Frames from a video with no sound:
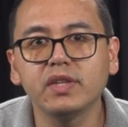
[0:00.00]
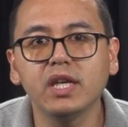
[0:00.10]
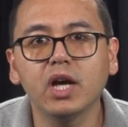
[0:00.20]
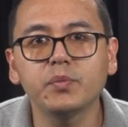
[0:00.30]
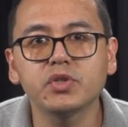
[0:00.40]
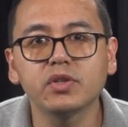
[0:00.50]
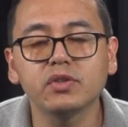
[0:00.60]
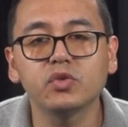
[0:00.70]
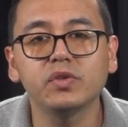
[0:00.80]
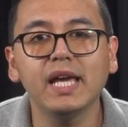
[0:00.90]
the
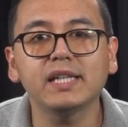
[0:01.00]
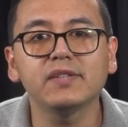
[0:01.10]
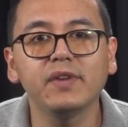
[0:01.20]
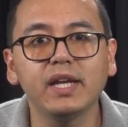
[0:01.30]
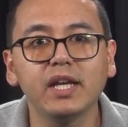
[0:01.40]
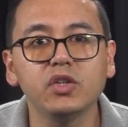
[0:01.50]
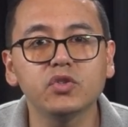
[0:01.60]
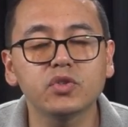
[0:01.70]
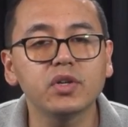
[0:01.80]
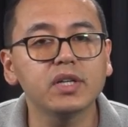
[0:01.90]
option to deactivate a
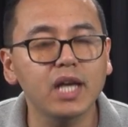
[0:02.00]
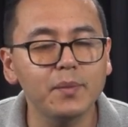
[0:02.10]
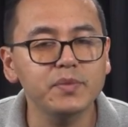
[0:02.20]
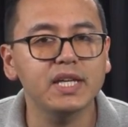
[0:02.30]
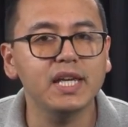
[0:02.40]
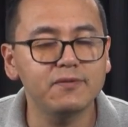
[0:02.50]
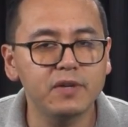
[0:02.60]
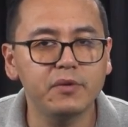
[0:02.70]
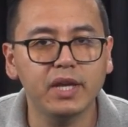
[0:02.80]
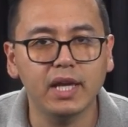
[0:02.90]
user comes in
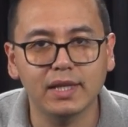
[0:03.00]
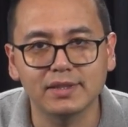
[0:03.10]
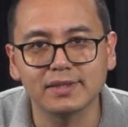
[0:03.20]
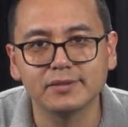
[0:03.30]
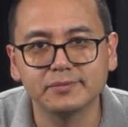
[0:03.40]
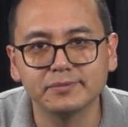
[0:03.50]
very handy.